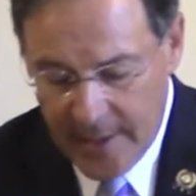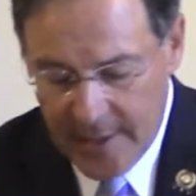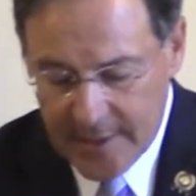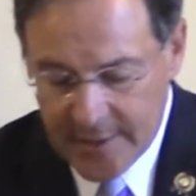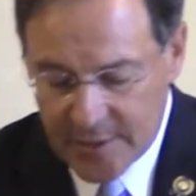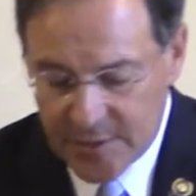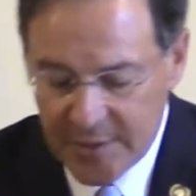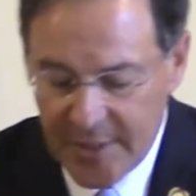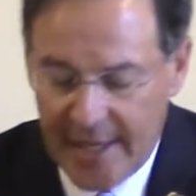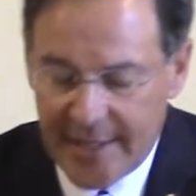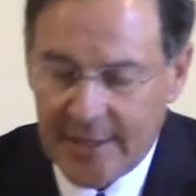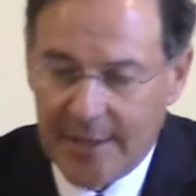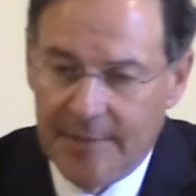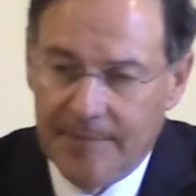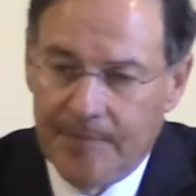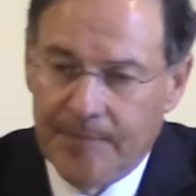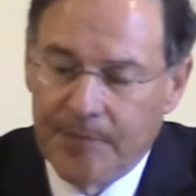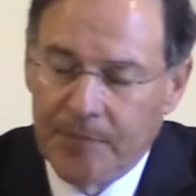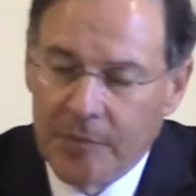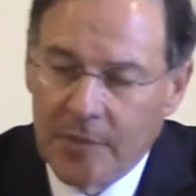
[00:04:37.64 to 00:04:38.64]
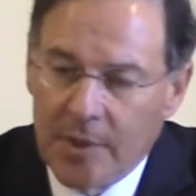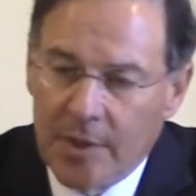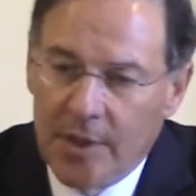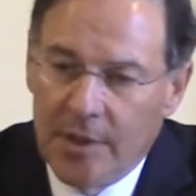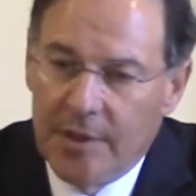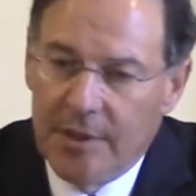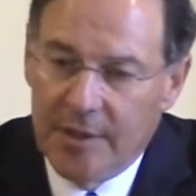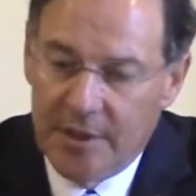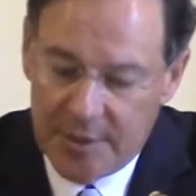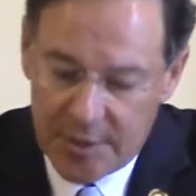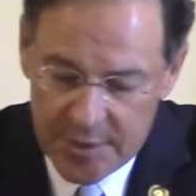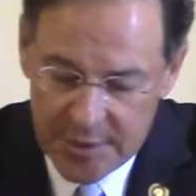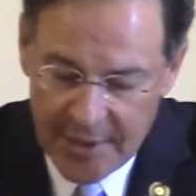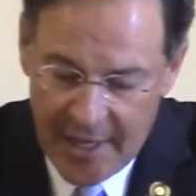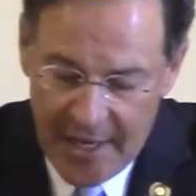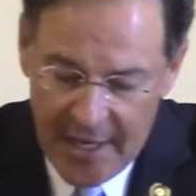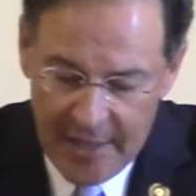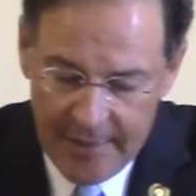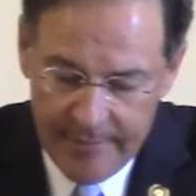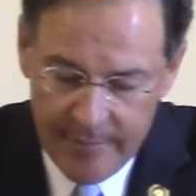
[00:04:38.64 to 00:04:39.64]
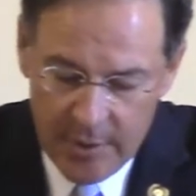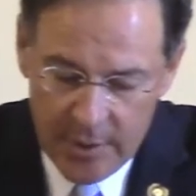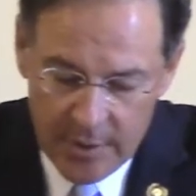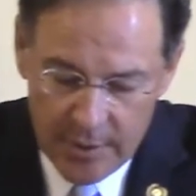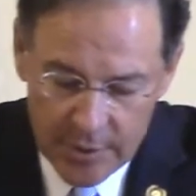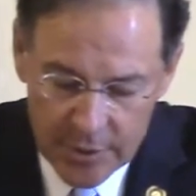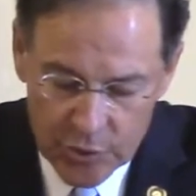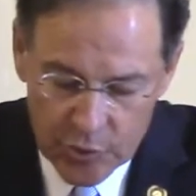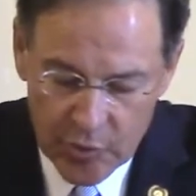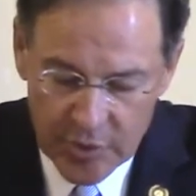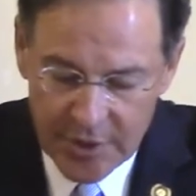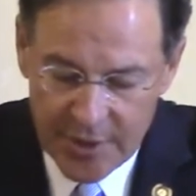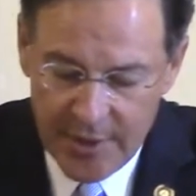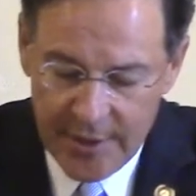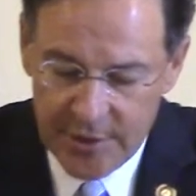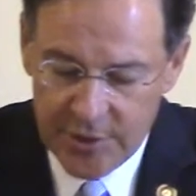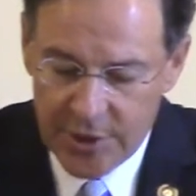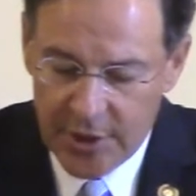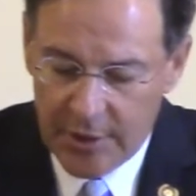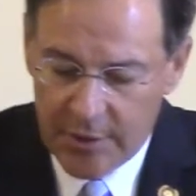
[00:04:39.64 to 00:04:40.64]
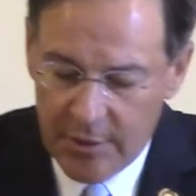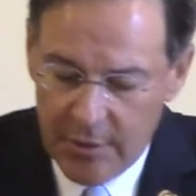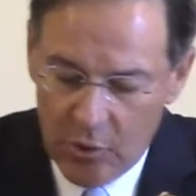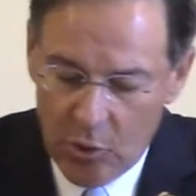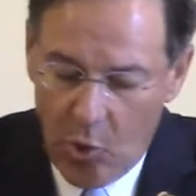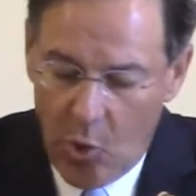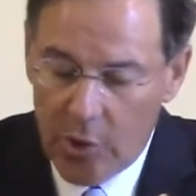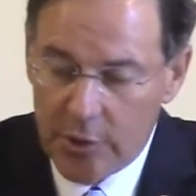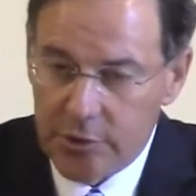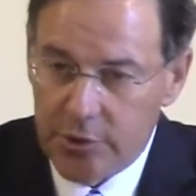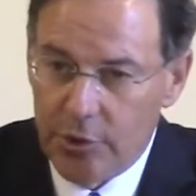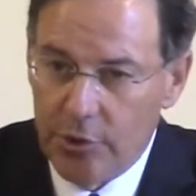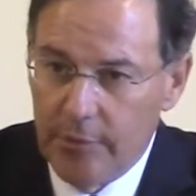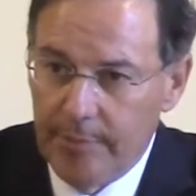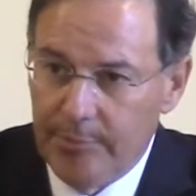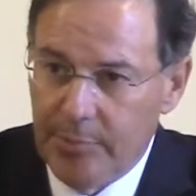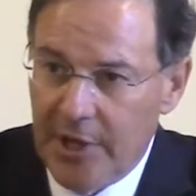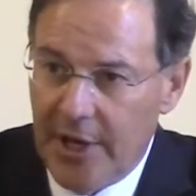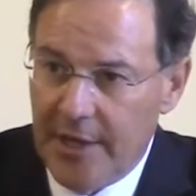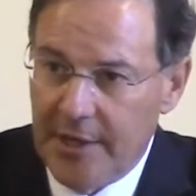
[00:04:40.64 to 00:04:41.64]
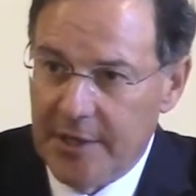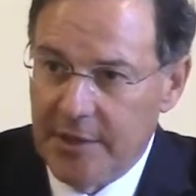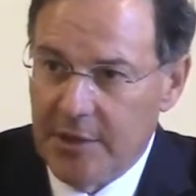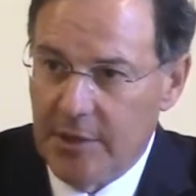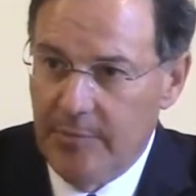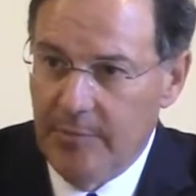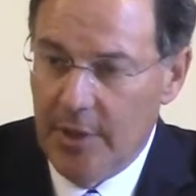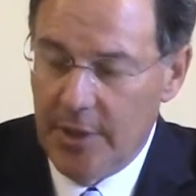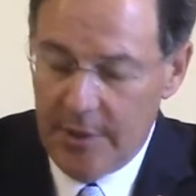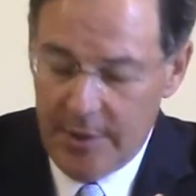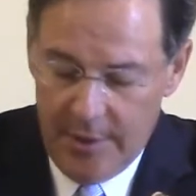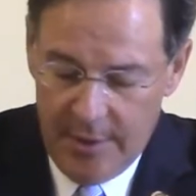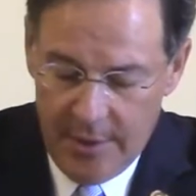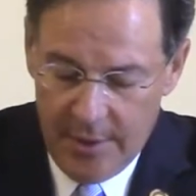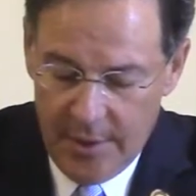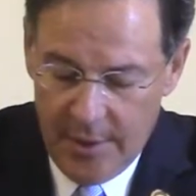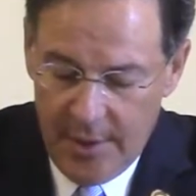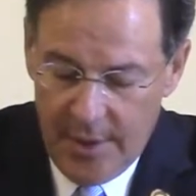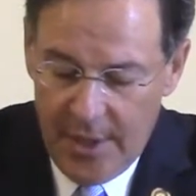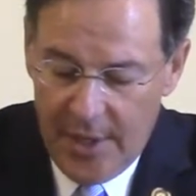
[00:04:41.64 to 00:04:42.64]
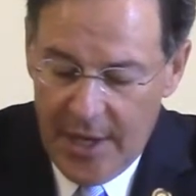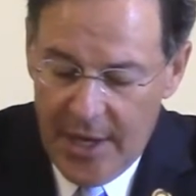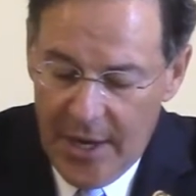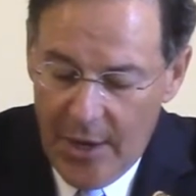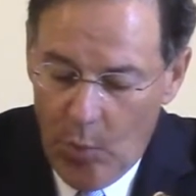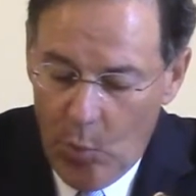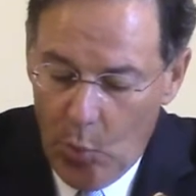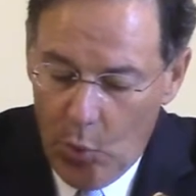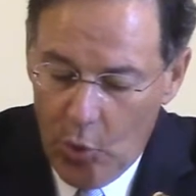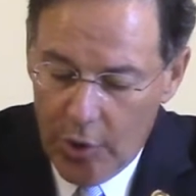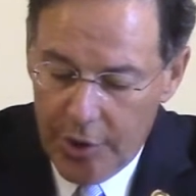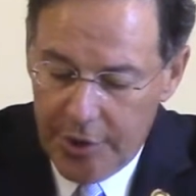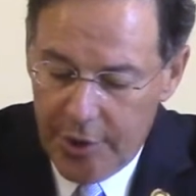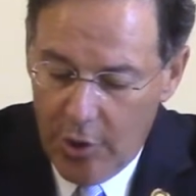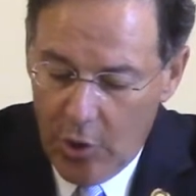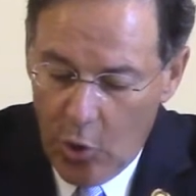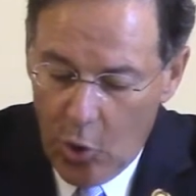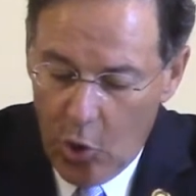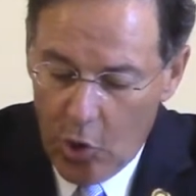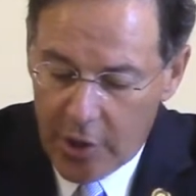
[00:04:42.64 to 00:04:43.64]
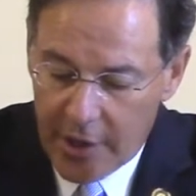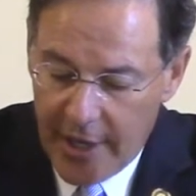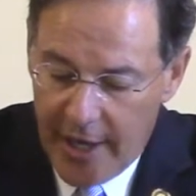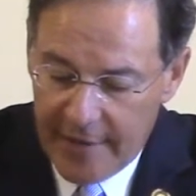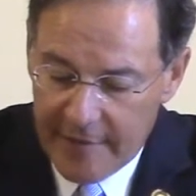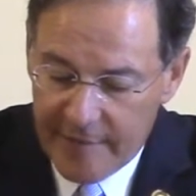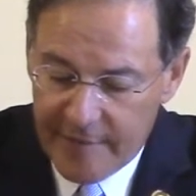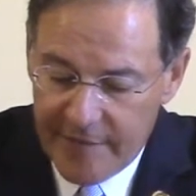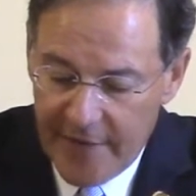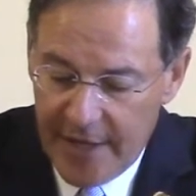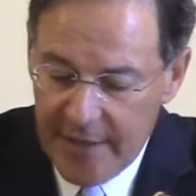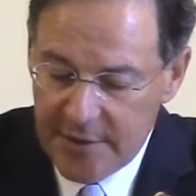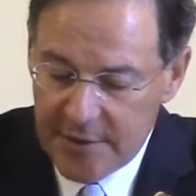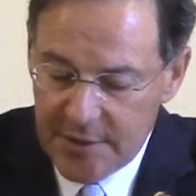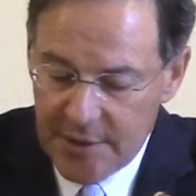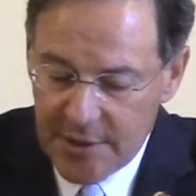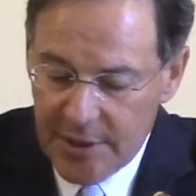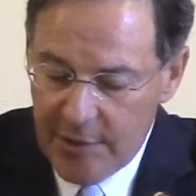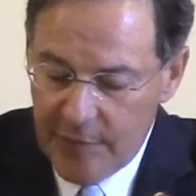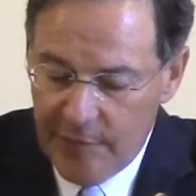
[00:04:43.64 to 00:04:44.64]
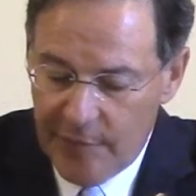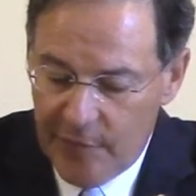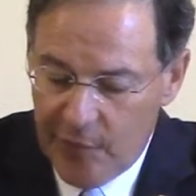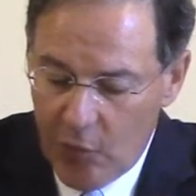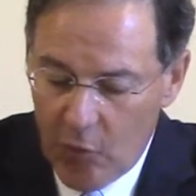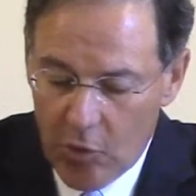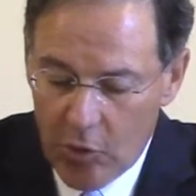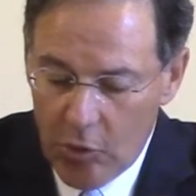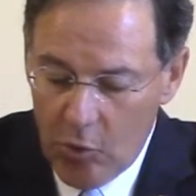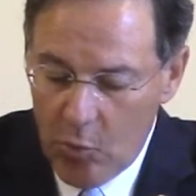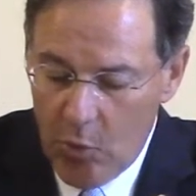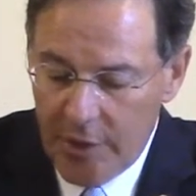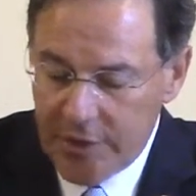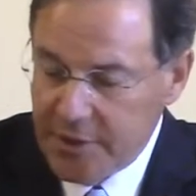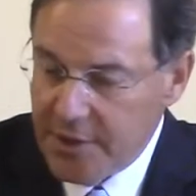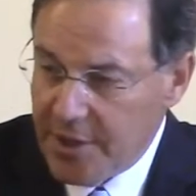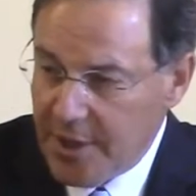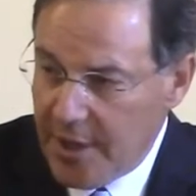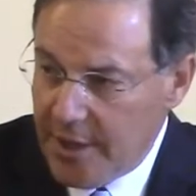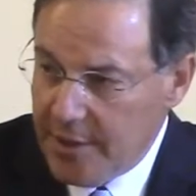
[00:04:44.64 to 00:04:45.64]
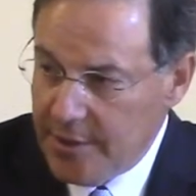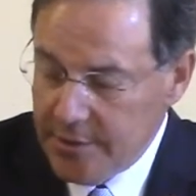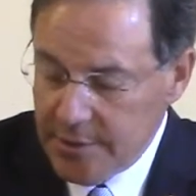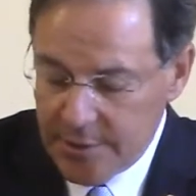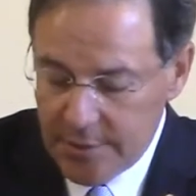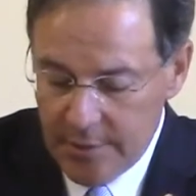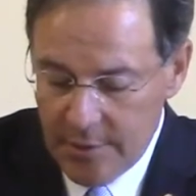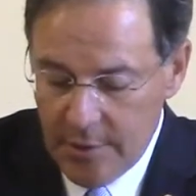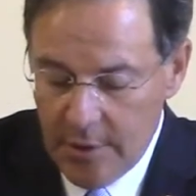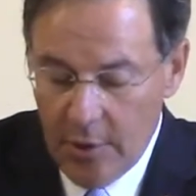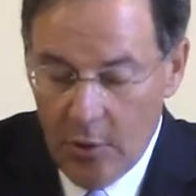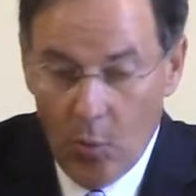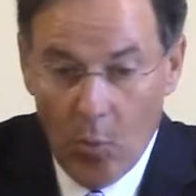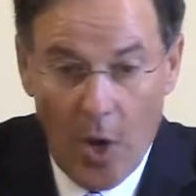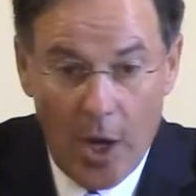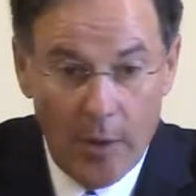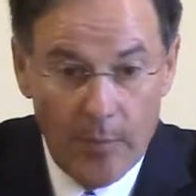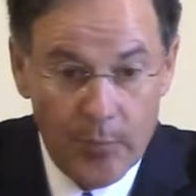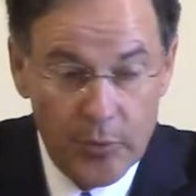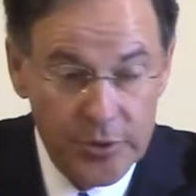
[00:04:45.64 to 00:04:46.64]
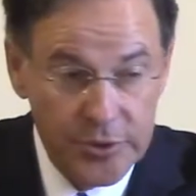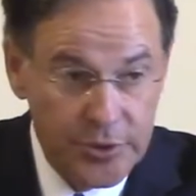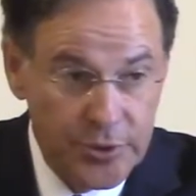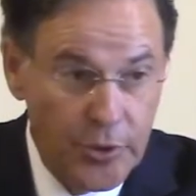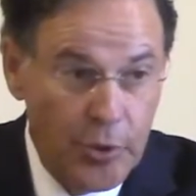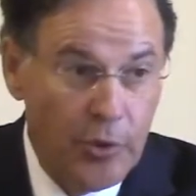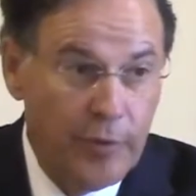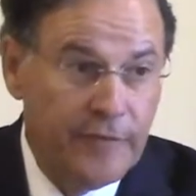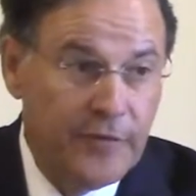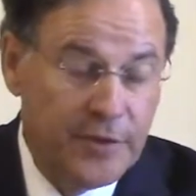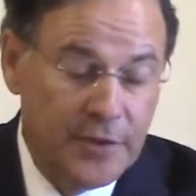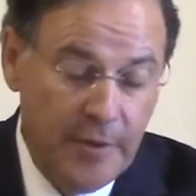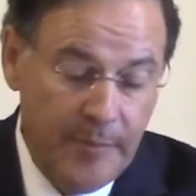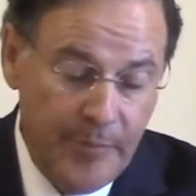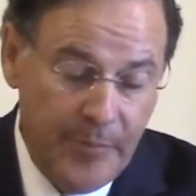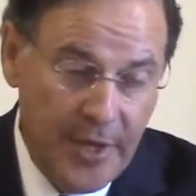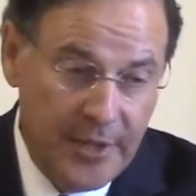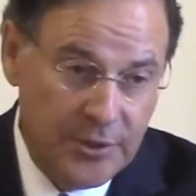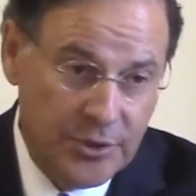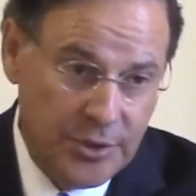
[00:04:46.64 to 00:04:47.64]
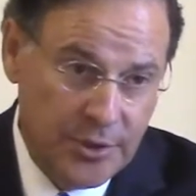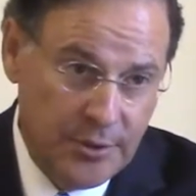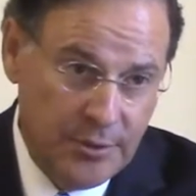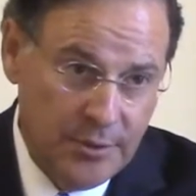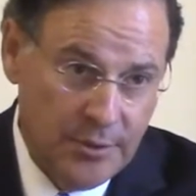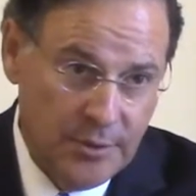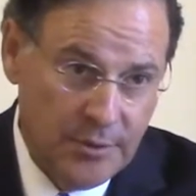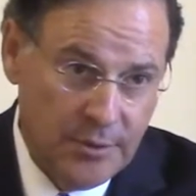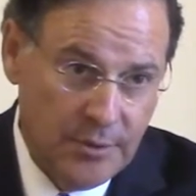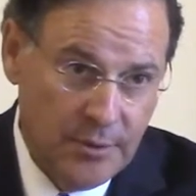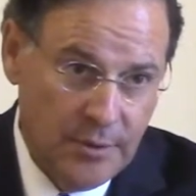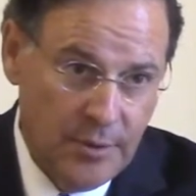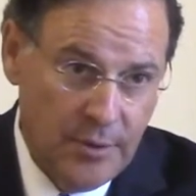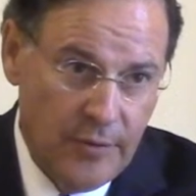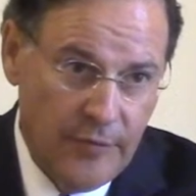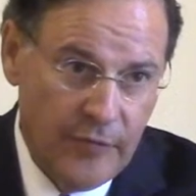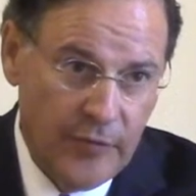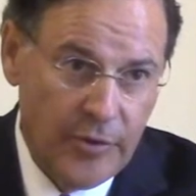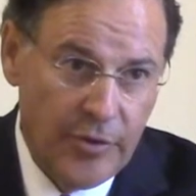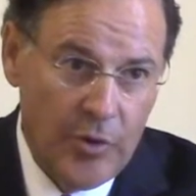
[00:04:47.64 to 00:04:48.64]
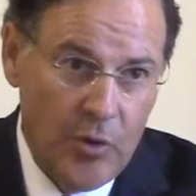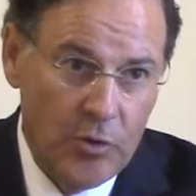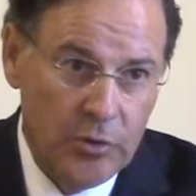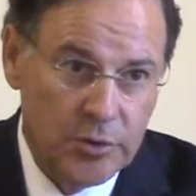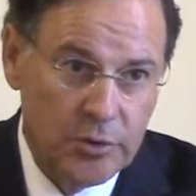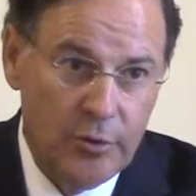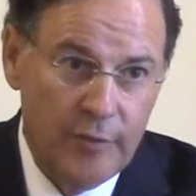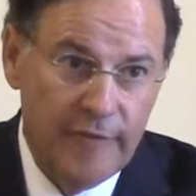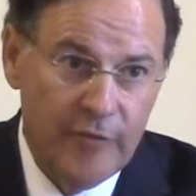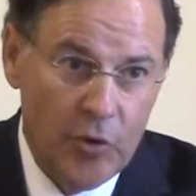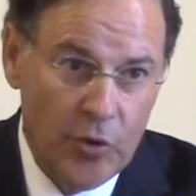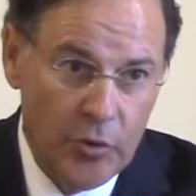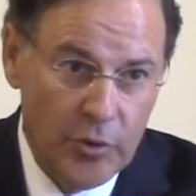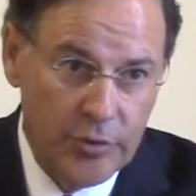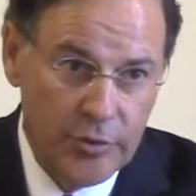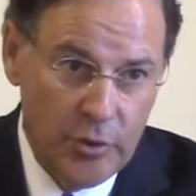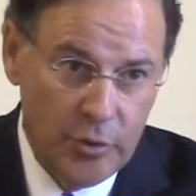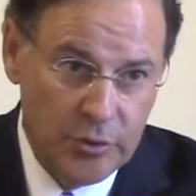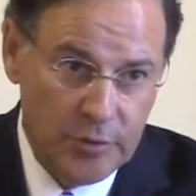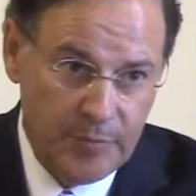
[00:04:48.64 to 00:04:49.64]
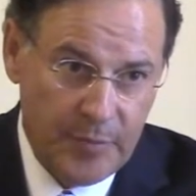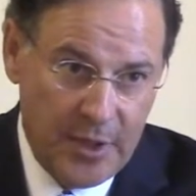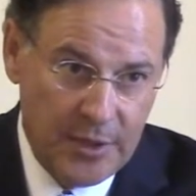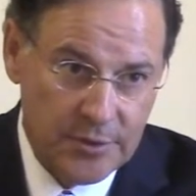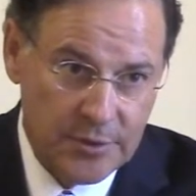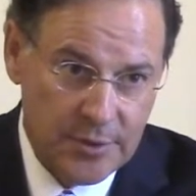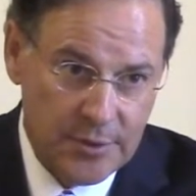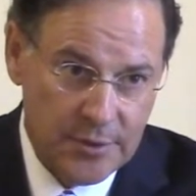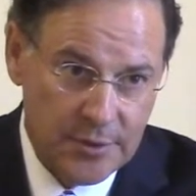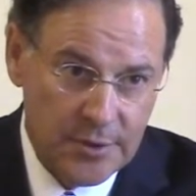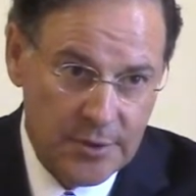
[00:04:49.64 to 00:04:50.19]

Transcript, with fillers: Second, the same strategic long-term planning committee would look at phasing in 401ks while preserving the pensions for those who have earned those pensions